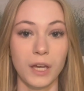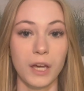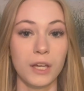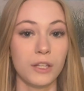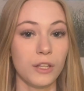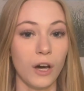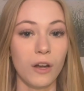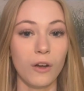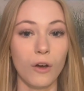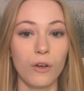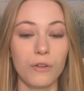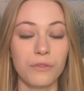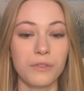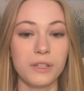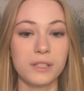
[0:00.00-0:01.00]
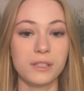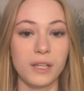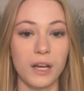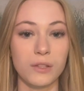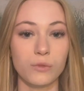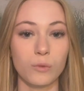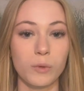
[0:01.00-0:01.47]
Not all of these
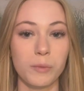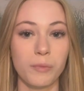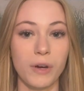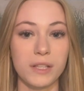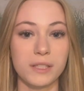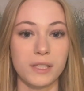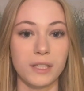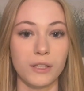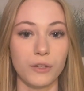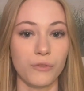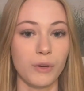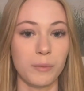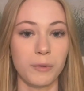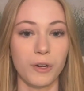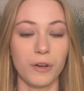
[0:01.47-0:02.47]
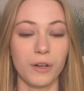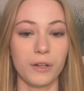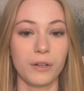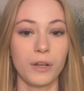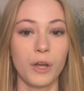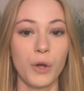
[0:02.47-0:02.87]
signs will be present in a rip current,